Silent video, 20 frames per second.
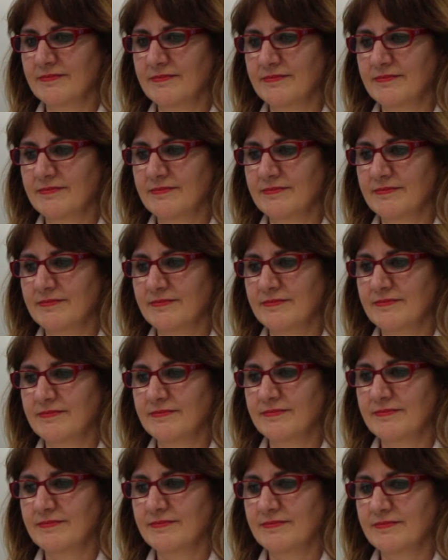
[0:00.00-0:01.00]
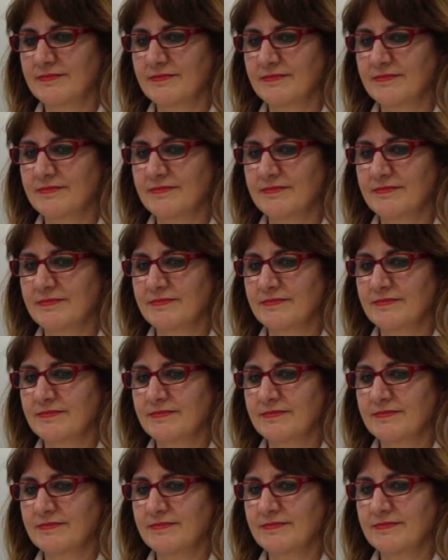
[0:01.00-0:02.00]

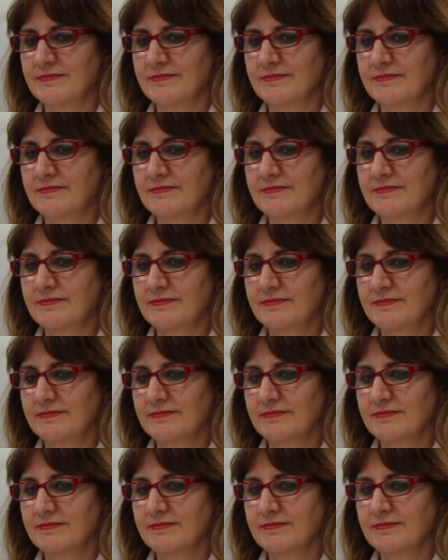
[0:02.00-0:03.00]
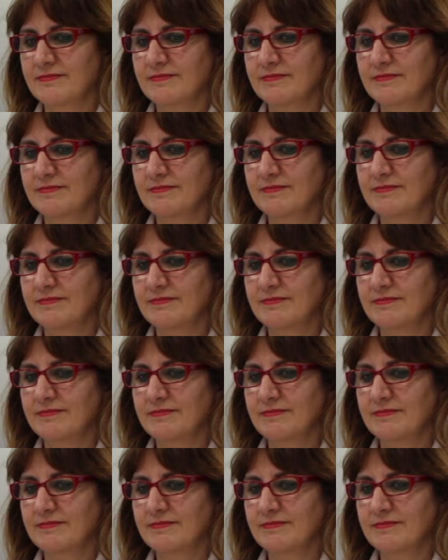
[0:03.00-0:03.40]
(silent)